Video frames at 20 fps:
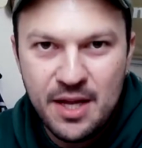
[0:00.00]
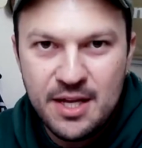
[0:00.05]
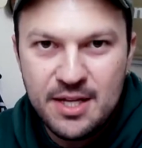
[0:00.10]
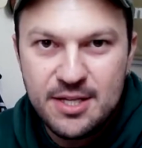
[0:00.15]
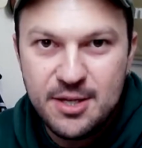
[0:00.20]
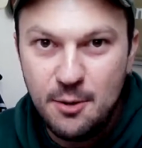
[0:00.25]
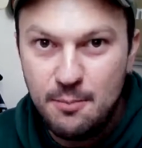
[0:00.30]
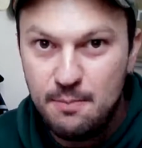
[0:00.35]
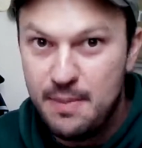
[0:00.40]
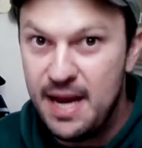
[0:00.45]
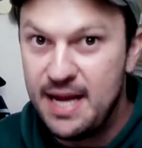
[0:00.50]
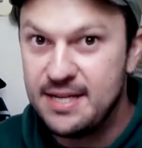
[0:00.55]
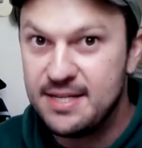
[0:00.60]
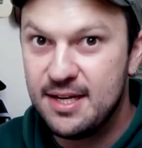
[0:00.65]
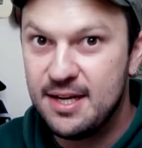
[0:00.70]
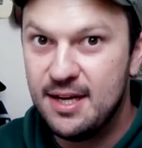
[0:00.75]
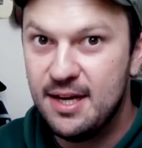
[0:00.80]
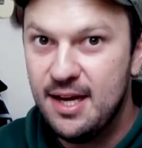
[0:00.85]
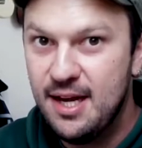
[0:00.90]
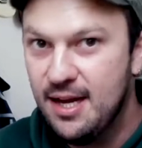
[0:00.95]
So
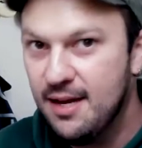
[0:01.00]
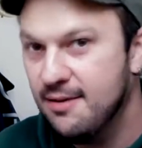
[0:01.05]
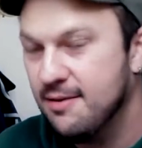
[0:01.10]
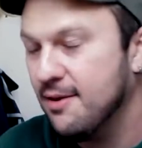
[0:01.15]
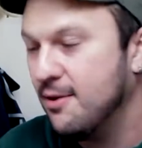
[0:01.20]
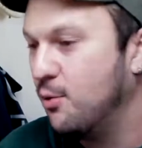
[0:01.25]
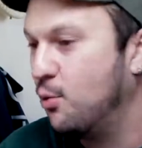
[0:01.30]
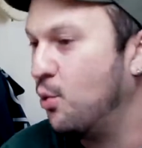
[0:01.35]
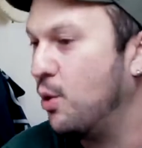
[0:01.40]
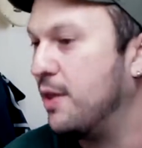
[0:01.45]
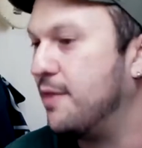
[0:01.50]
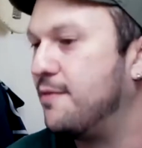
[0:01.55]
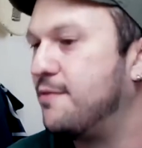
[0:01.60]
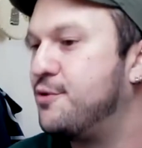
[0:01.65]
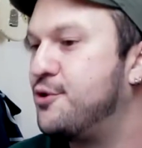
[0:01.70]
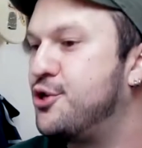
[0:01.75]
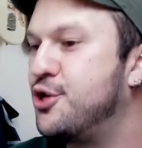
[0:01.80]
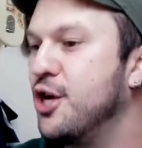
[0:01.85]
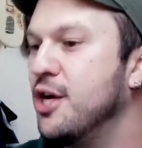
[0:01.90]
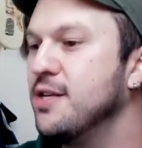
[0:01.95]
basically,
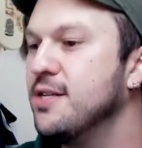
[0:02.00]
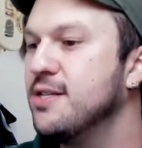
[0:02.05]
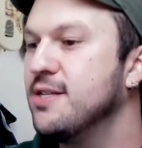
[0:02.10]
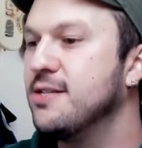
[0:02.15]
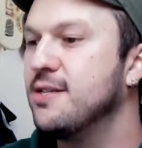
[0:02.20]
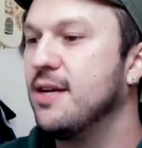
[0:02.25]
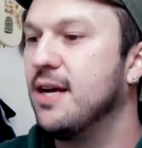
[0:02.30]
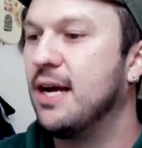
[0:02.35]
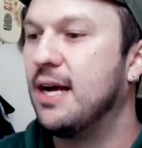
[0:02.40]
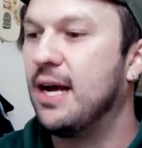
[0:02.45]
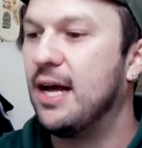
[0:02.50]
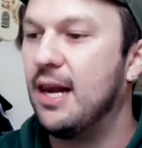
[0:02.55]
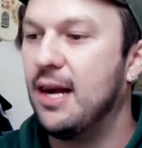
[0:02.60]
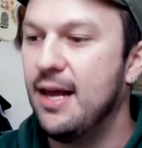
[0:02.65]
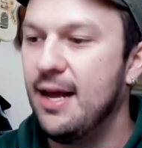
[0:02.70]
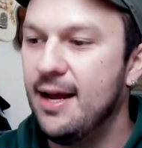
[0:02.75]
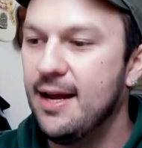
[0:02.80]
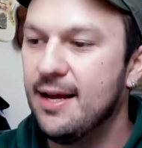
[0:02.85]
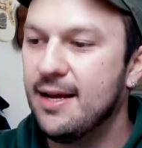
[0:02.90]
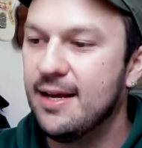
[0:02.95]
with just a
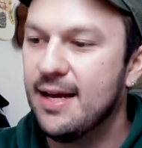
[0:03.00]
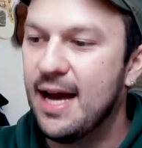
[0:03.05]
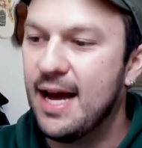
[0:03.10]
click,